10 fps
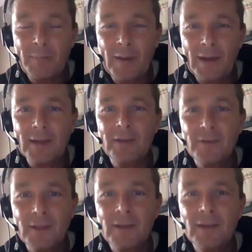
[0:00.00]
back and you
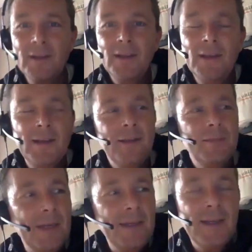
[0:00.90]
think,
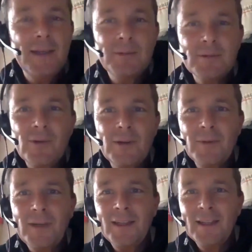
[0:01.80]
bloody hell, he was right,
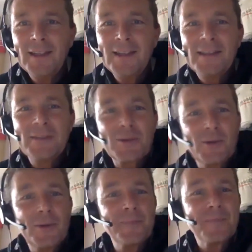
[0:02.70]
wasn't he?
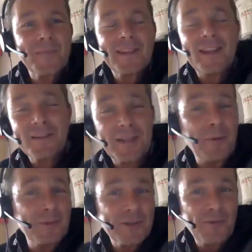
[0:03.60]
So
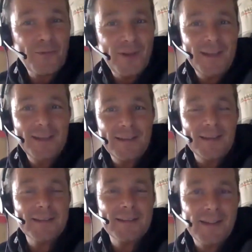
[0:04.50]
that was a really
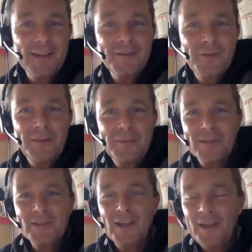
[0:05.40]
nice thing for him
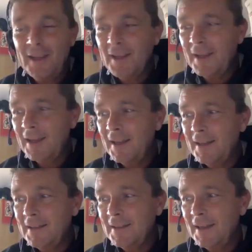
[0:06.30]
to say.
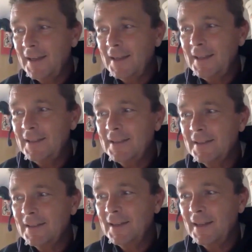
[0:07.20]
And I
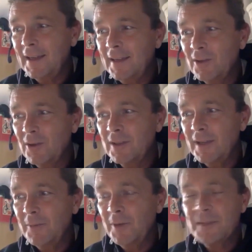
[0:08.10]
talked to
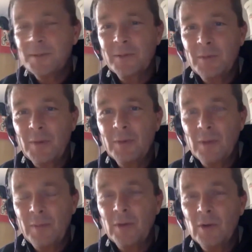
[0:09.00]
him when I speak to him
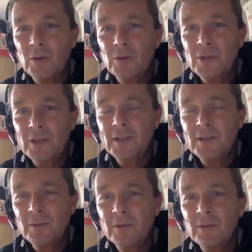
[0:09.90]
about coaching. He's
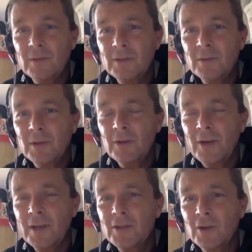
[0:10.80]
doing a
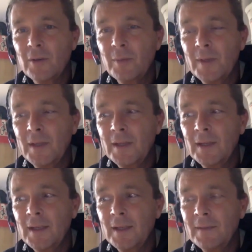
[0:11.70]
great job, and